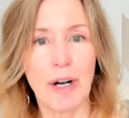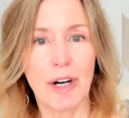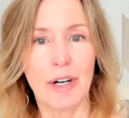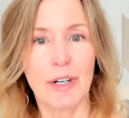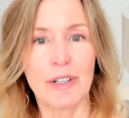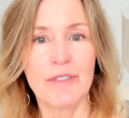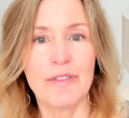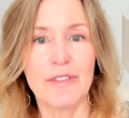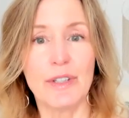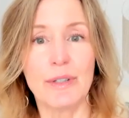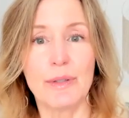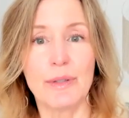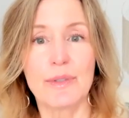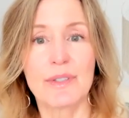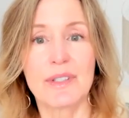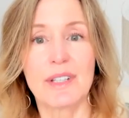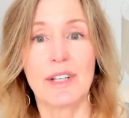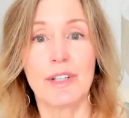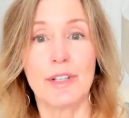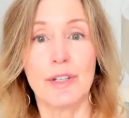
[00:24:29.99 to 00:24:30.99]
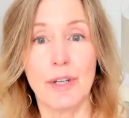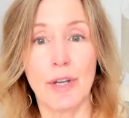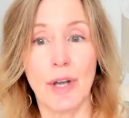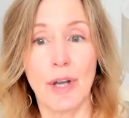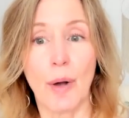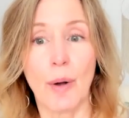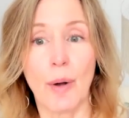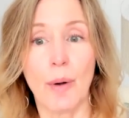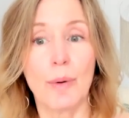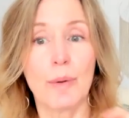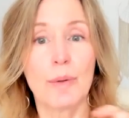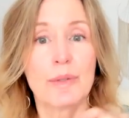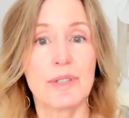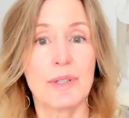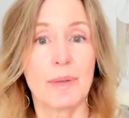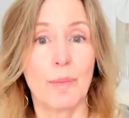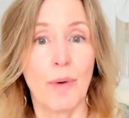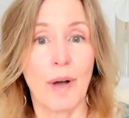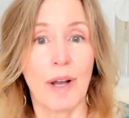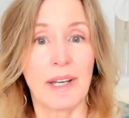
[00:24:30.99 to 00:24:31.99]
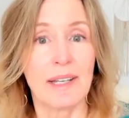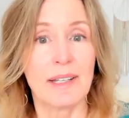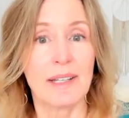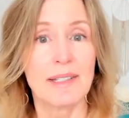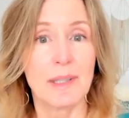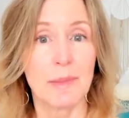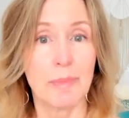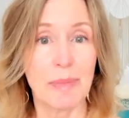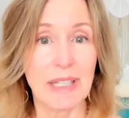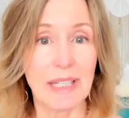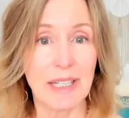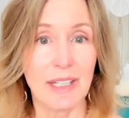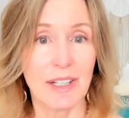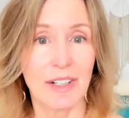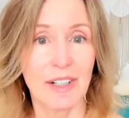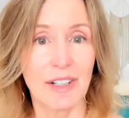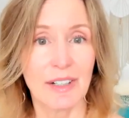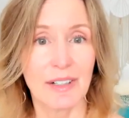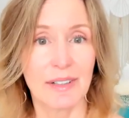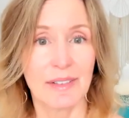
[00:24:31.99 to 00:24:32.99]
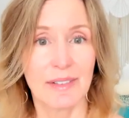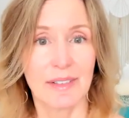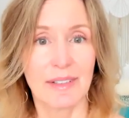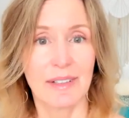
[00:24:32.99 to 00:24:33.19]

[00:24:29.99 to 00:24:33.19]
part of you said no to wanting to be here?